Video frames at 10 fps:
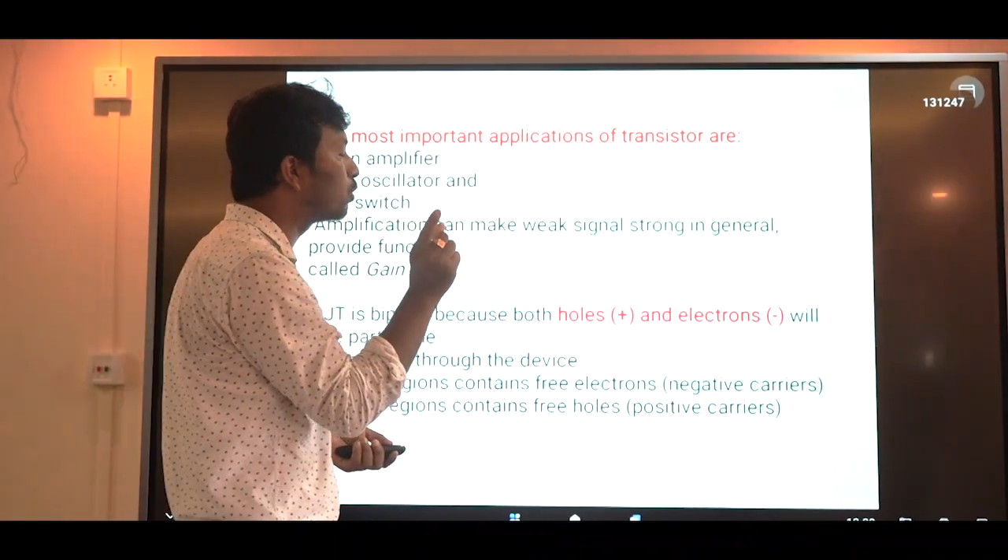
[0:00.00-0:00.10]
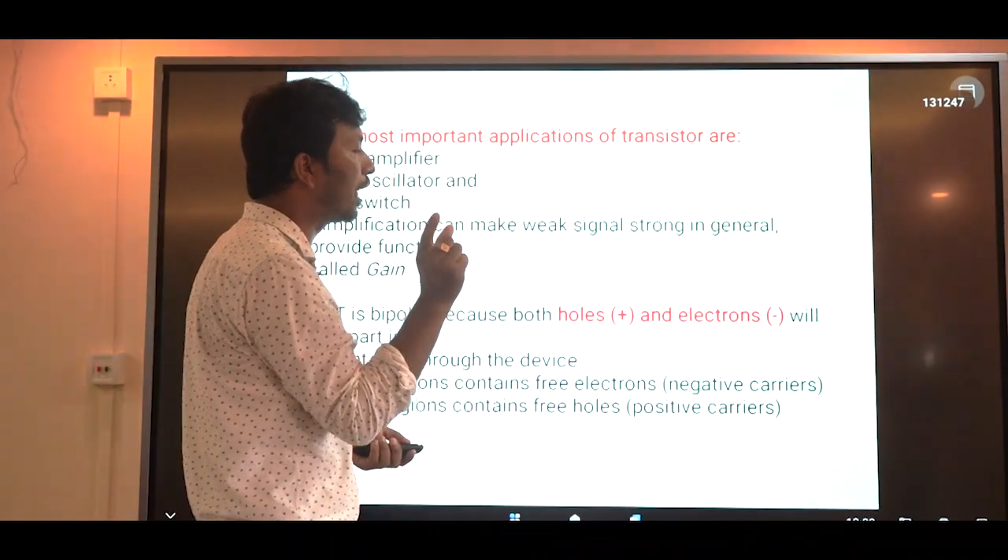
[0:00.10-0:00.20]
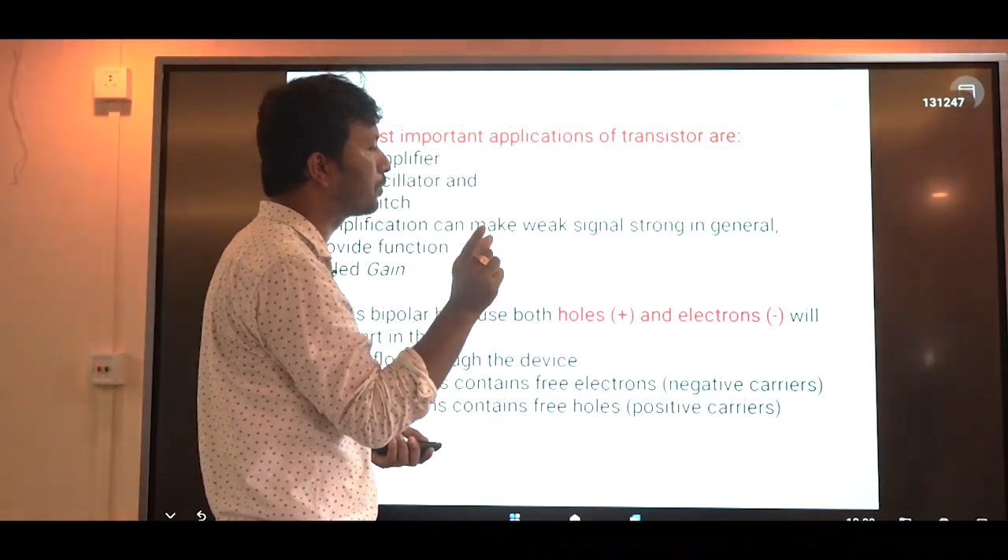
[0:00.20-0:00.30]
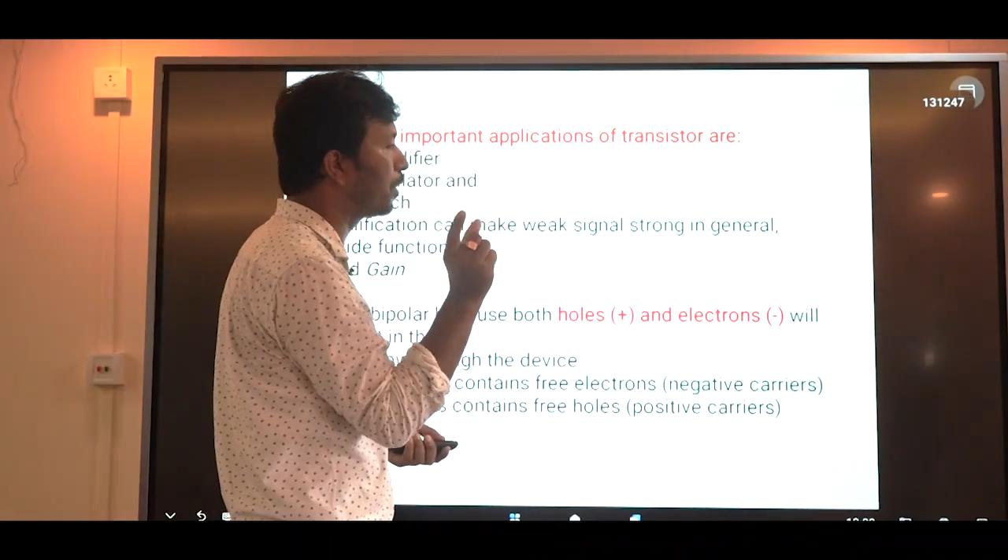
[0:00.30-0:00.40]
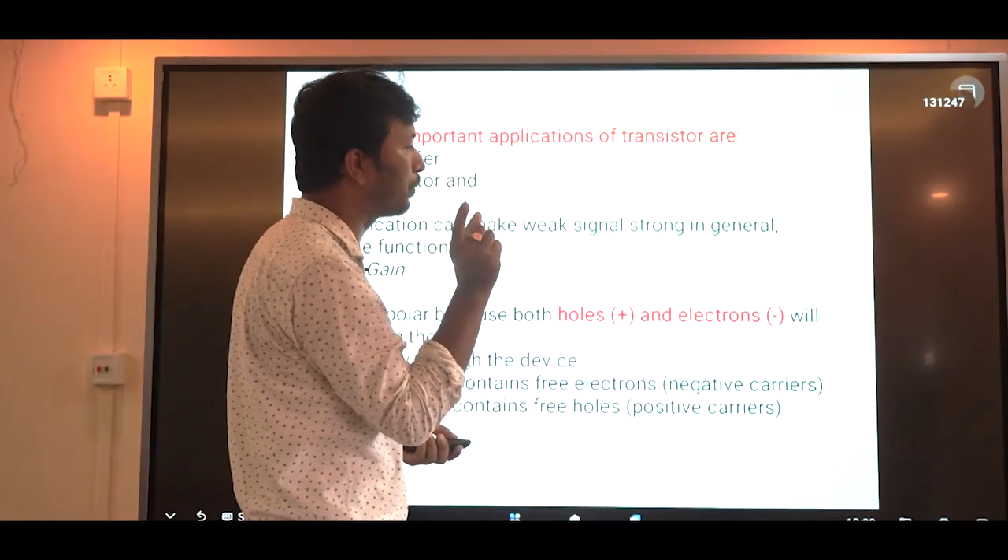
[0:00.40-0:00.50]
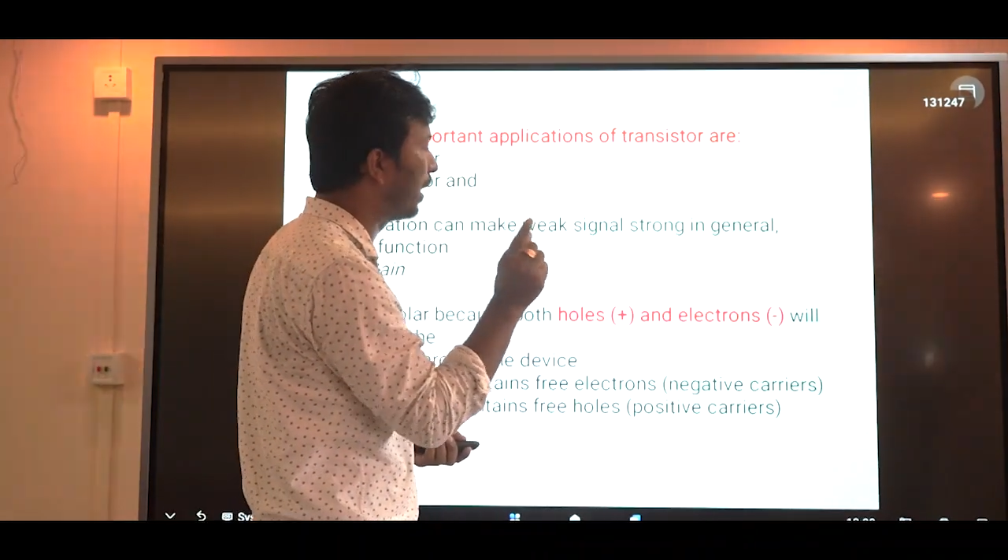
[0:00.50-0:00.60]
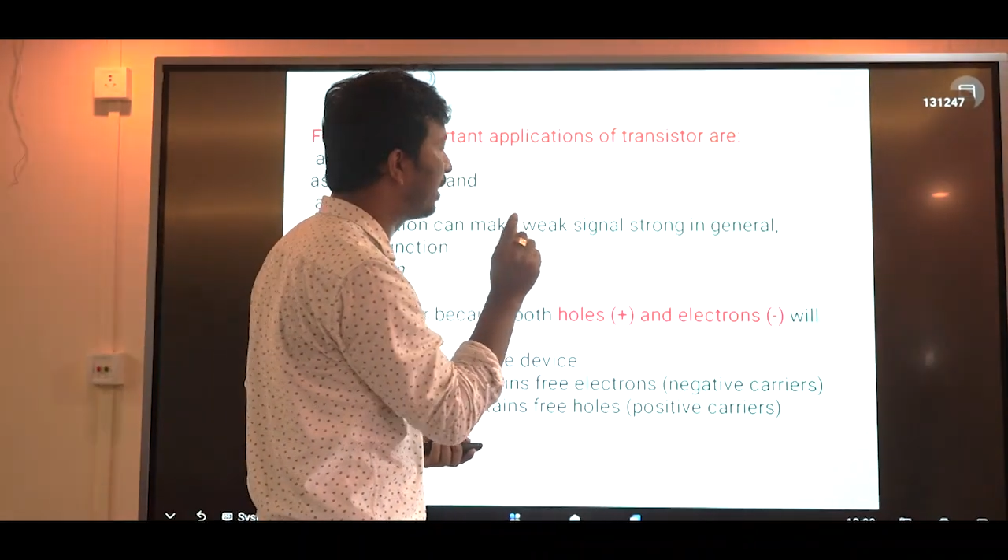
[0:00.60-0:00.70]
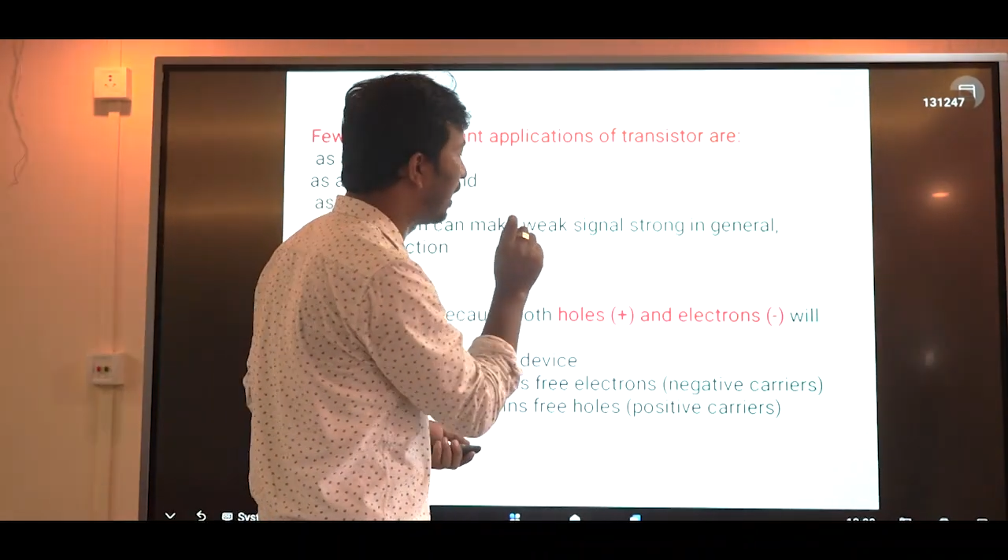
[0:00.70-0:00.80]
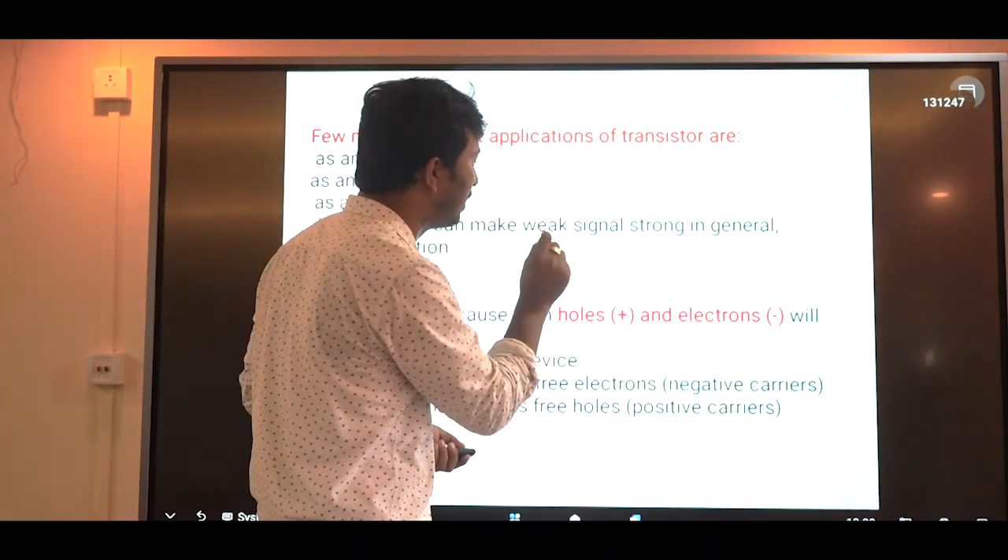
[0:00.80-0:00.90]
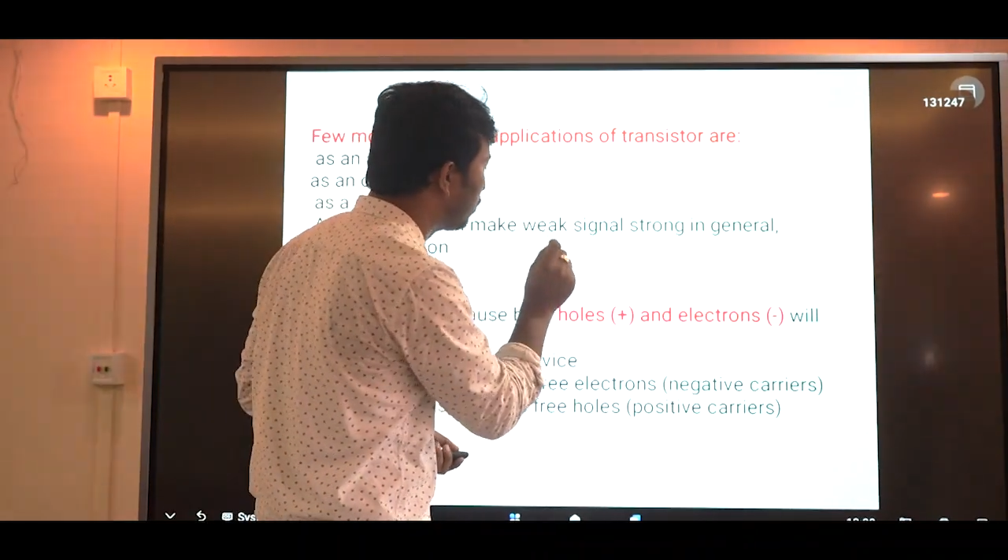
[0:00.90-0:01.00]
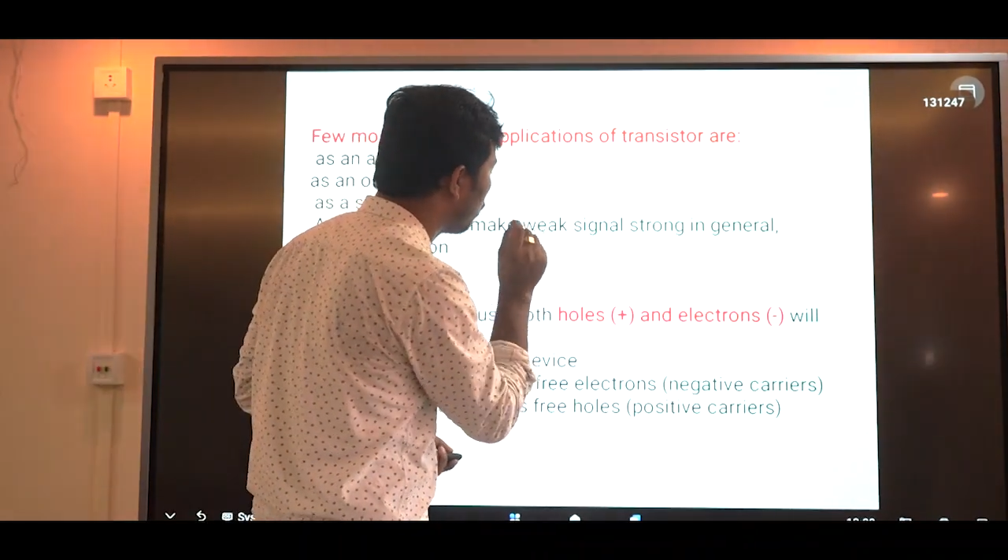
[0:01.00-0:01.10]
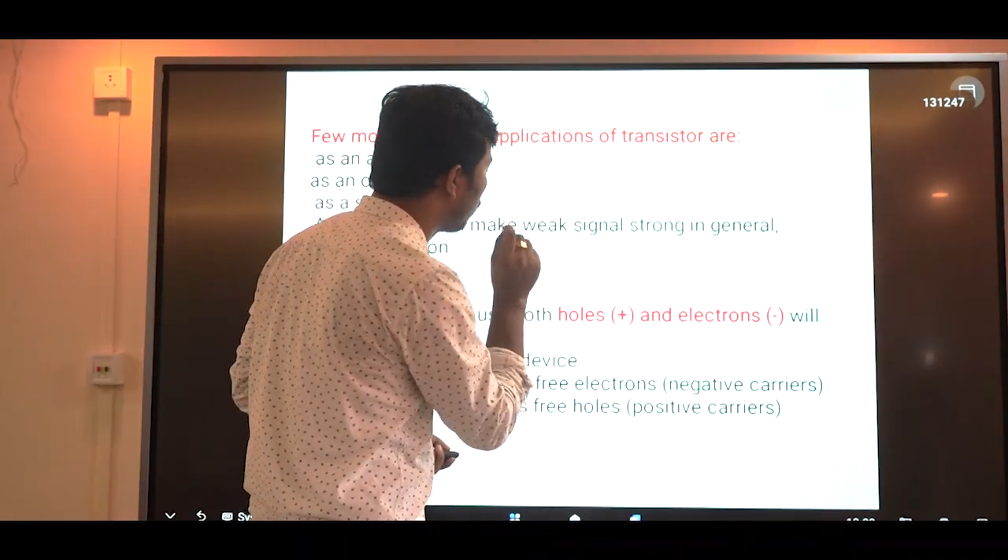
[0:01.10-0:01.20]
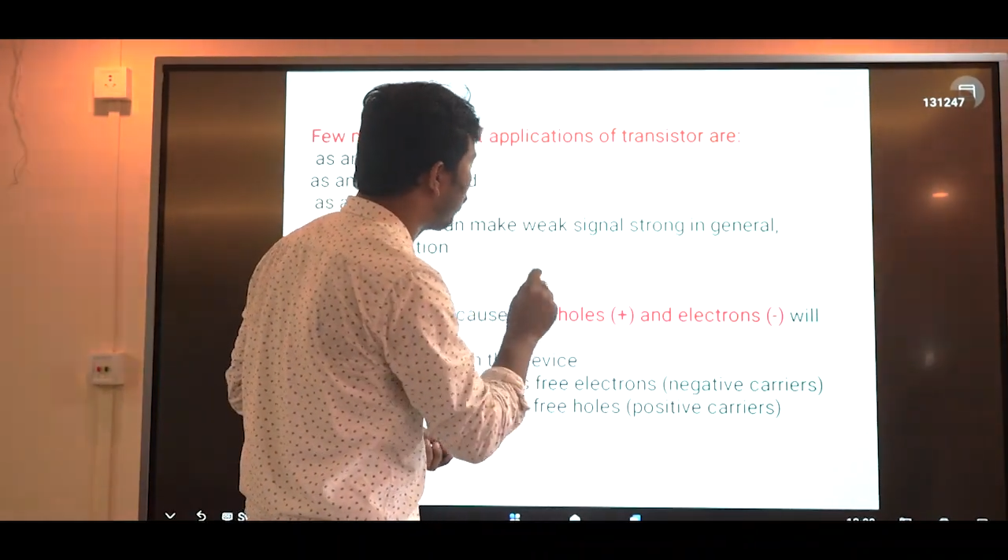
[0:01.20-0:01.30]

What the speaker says: types of carrier is